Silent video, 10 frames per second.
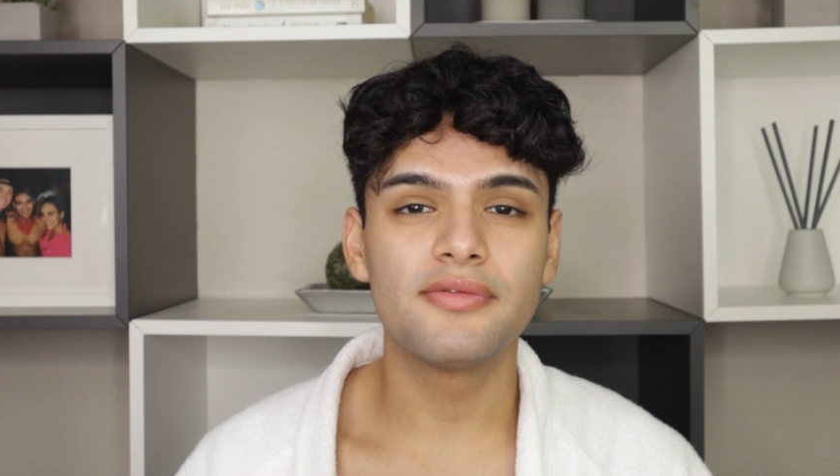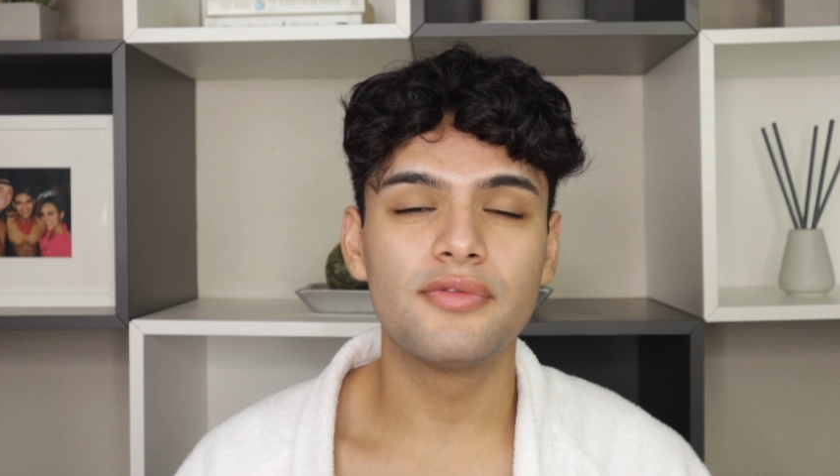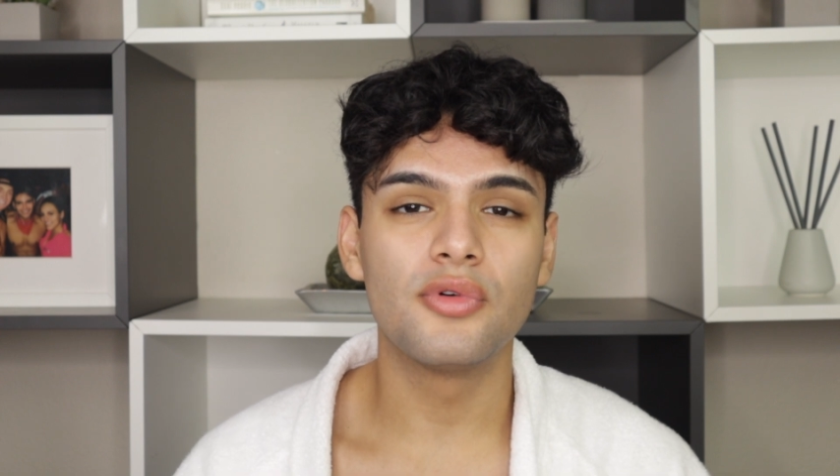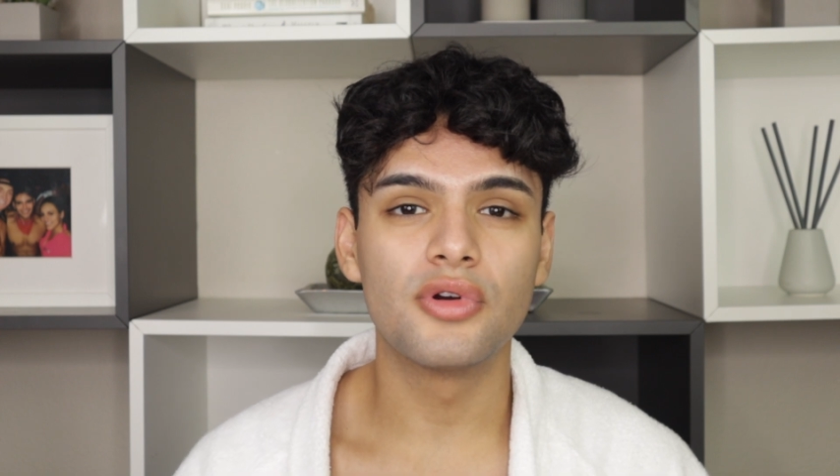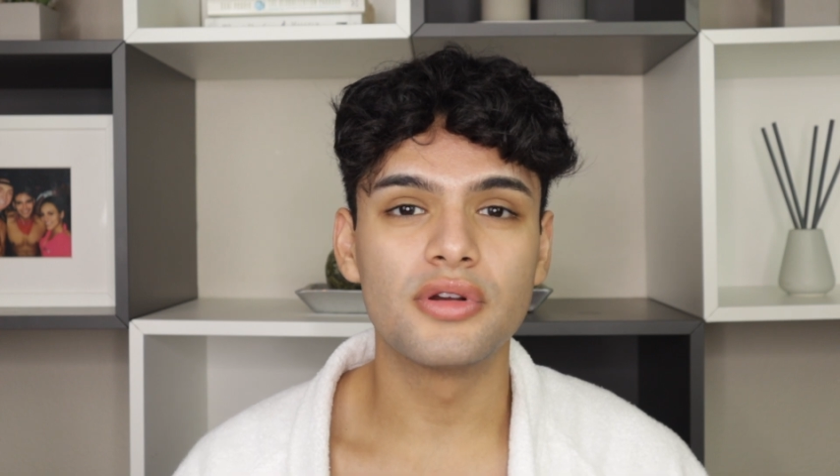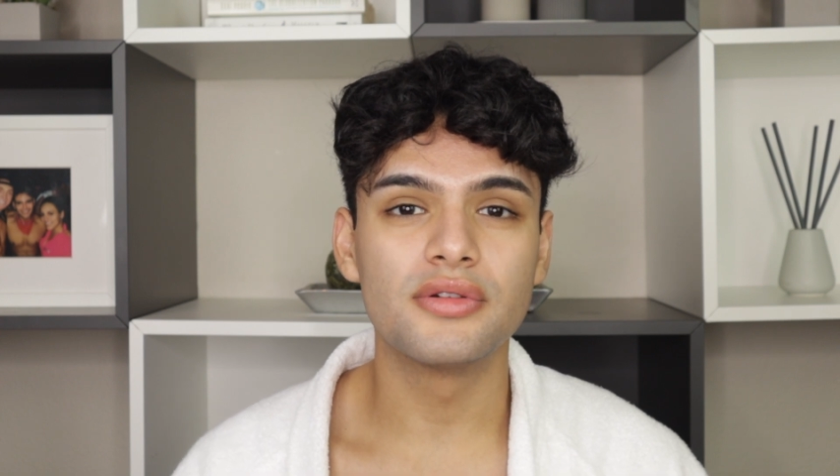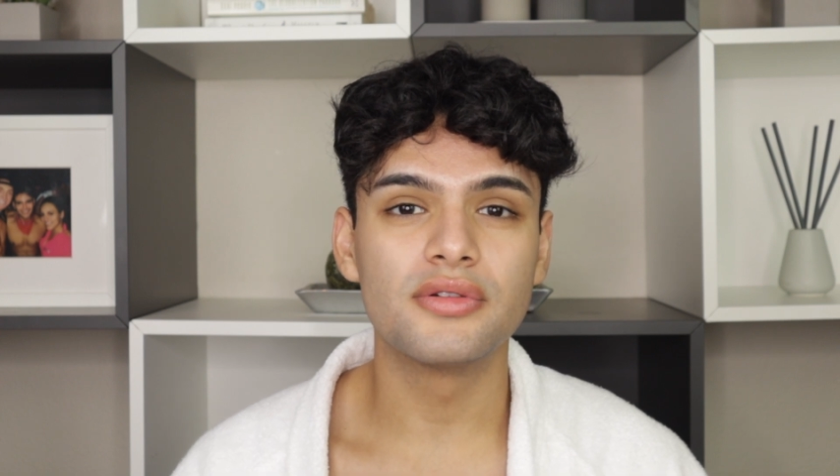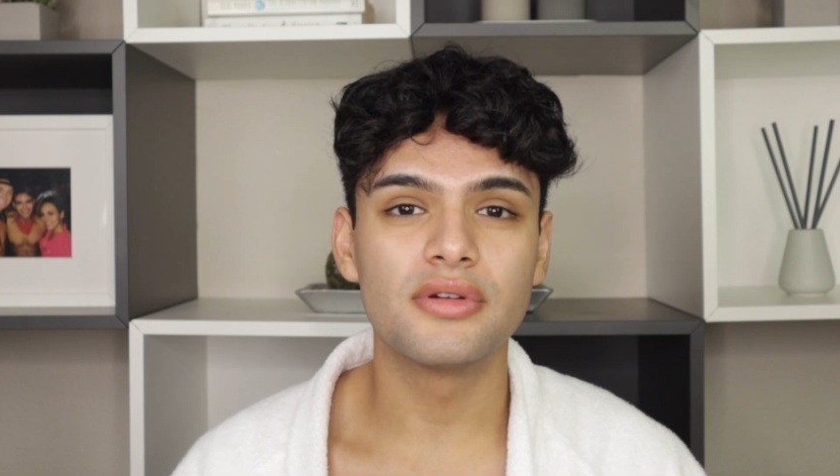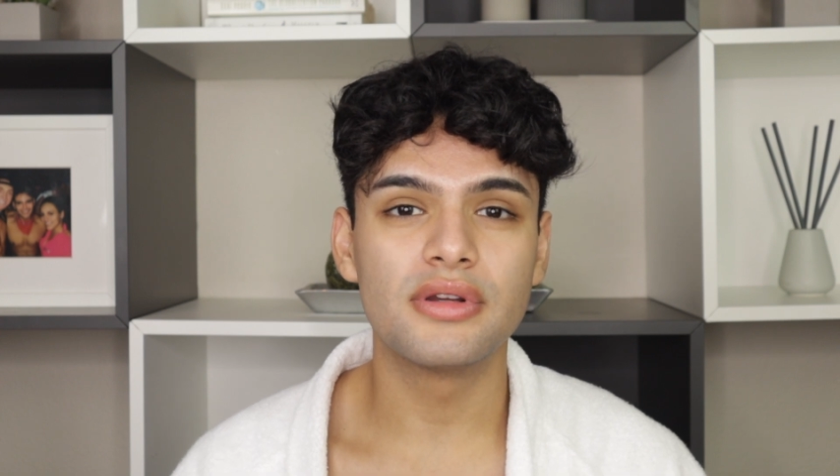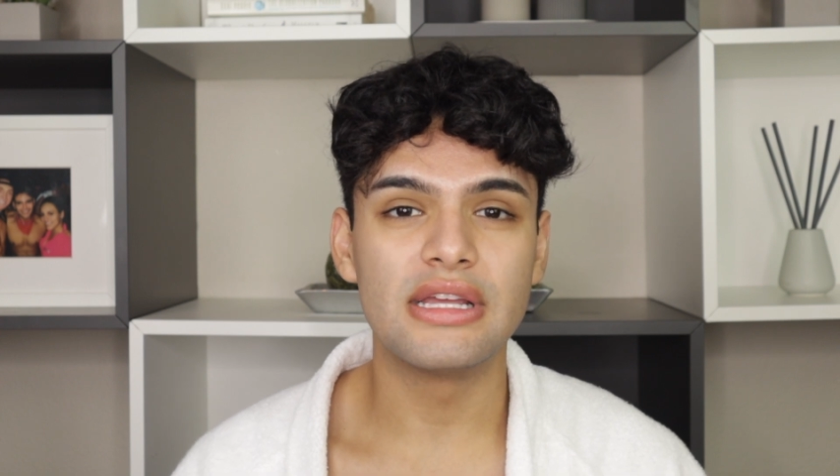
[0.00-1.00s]
for
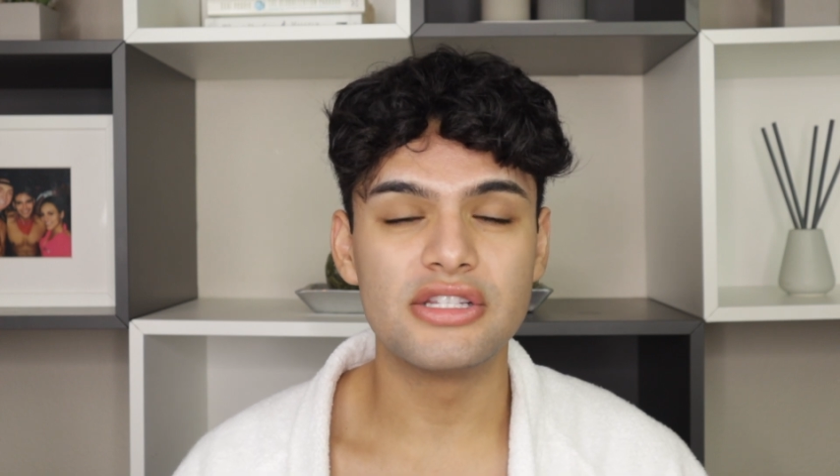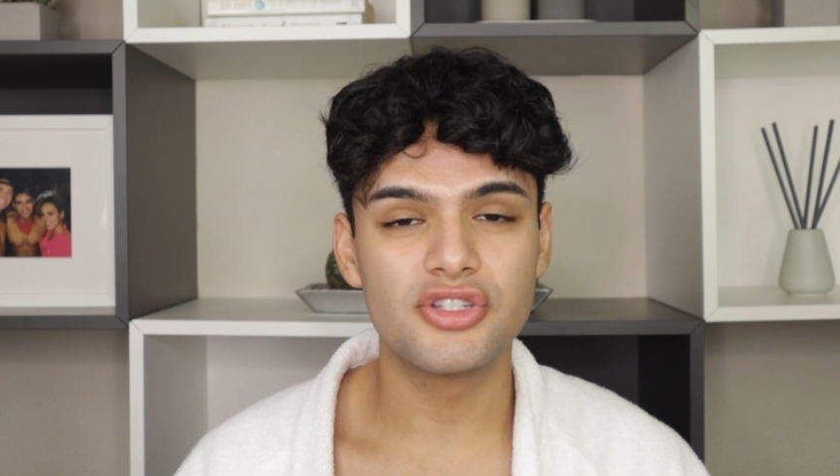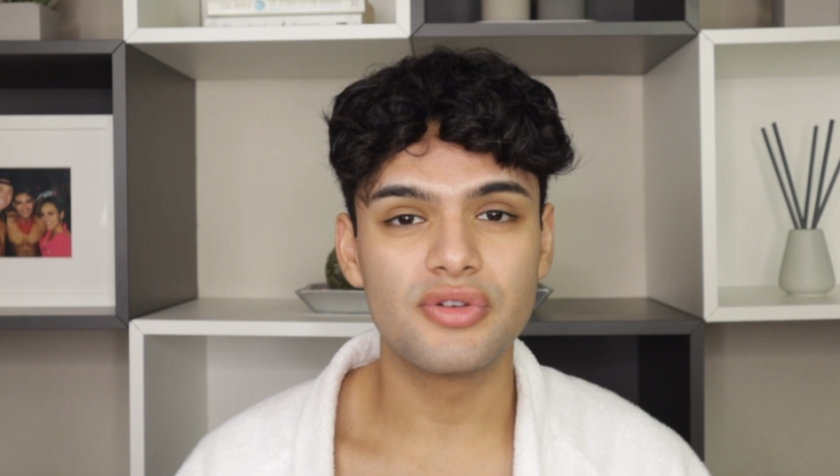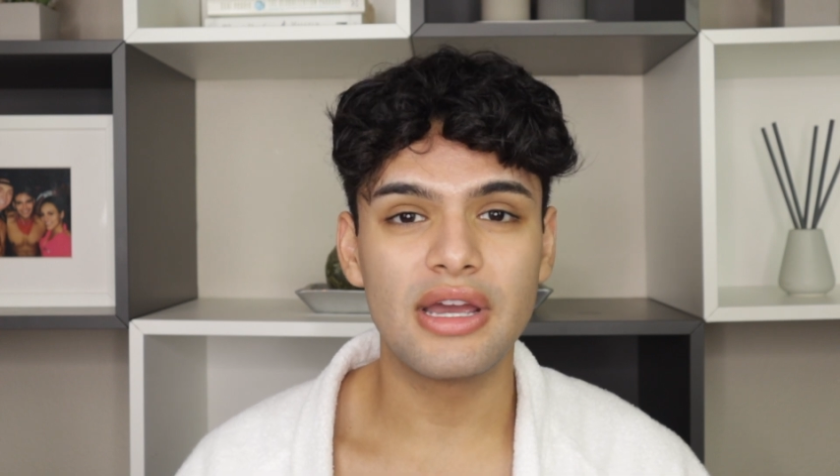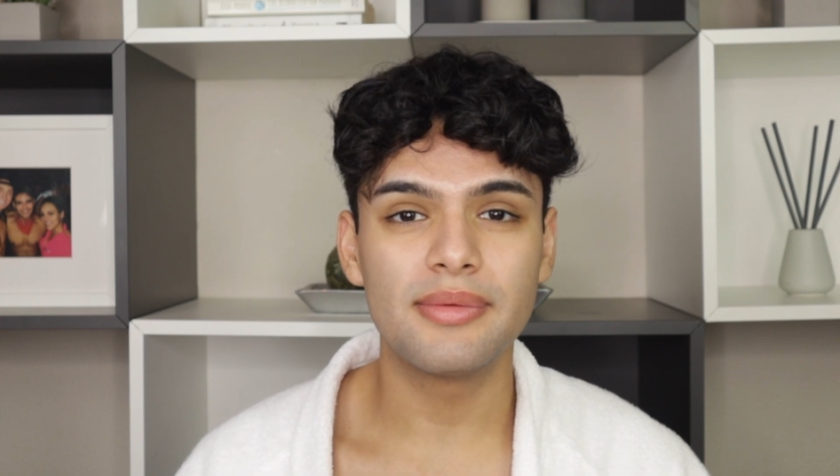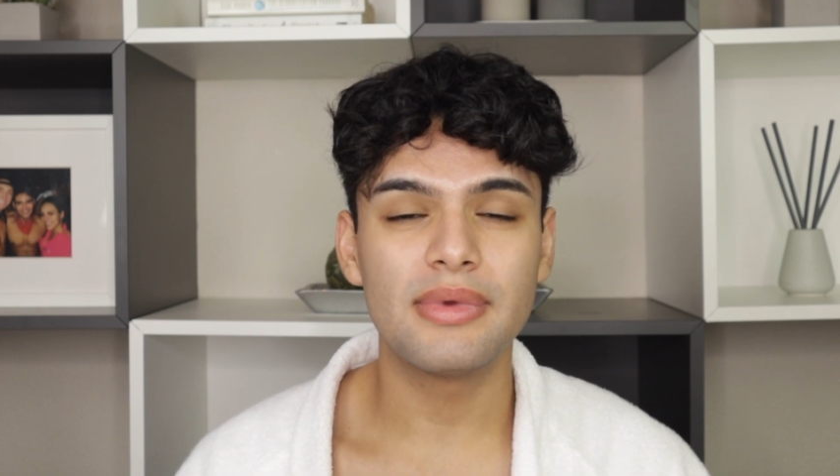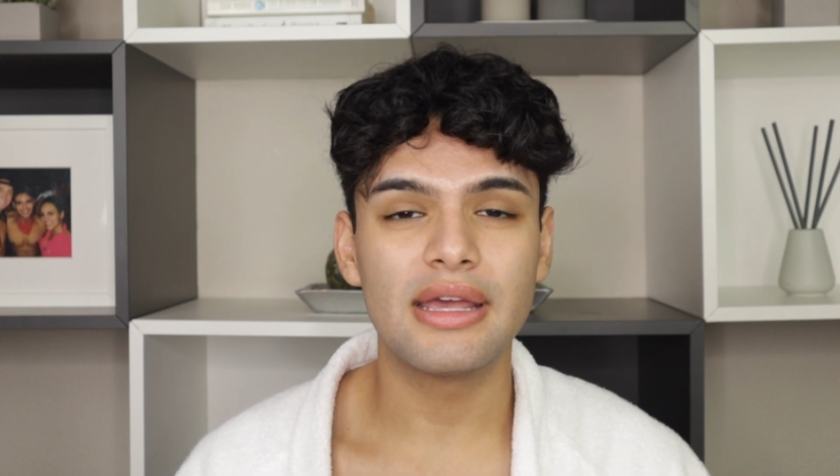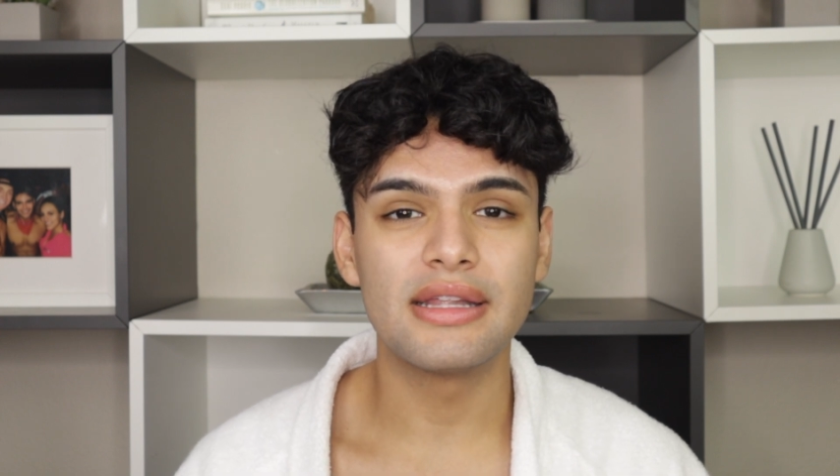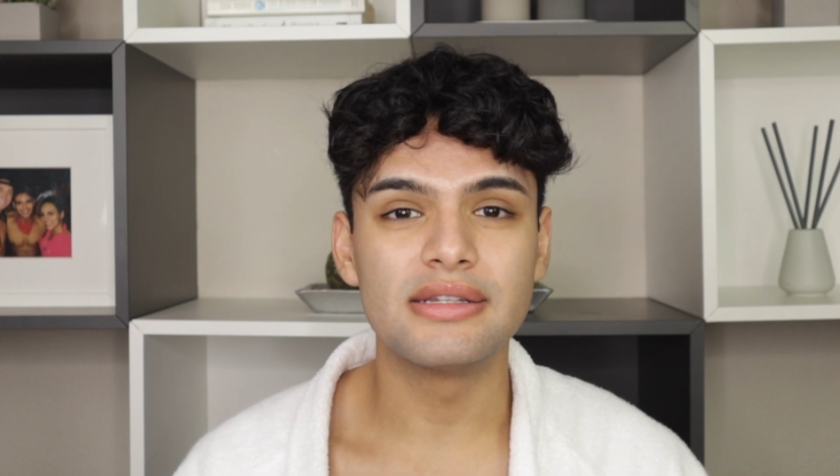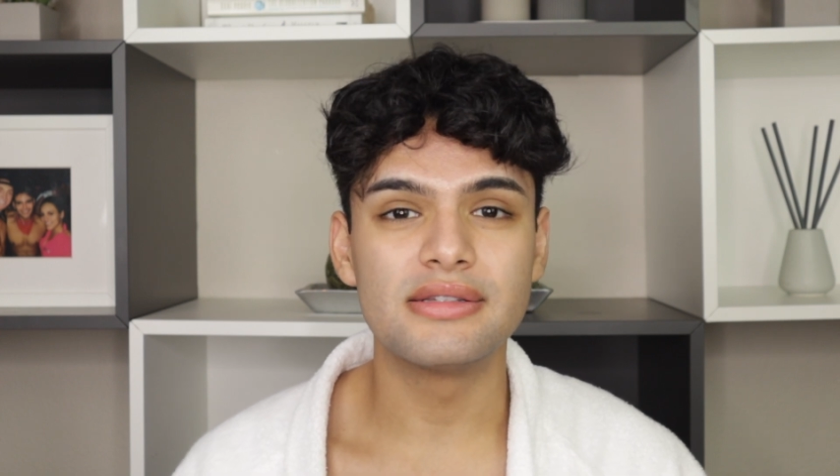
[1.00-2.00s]
Instagram
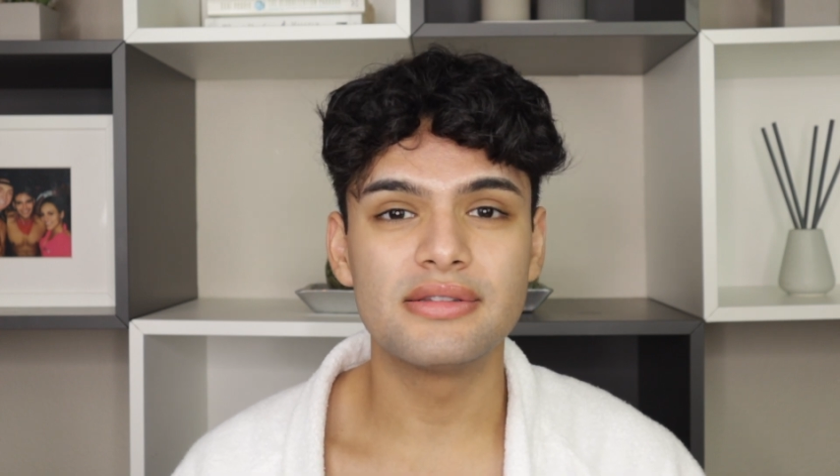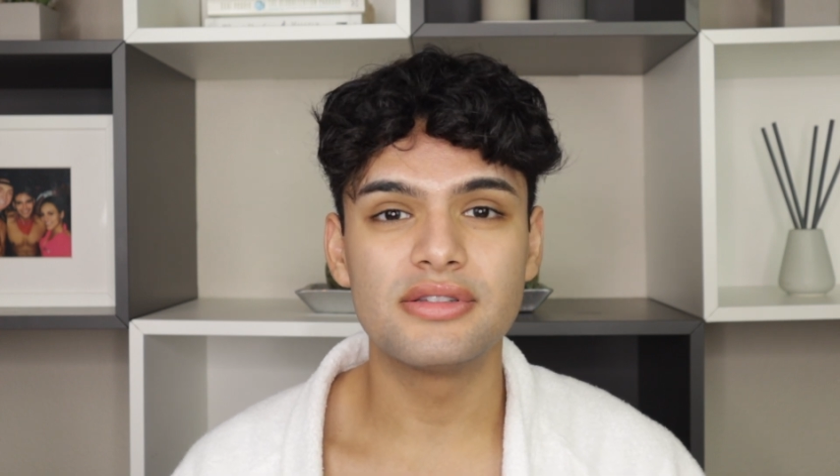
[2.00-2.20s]
and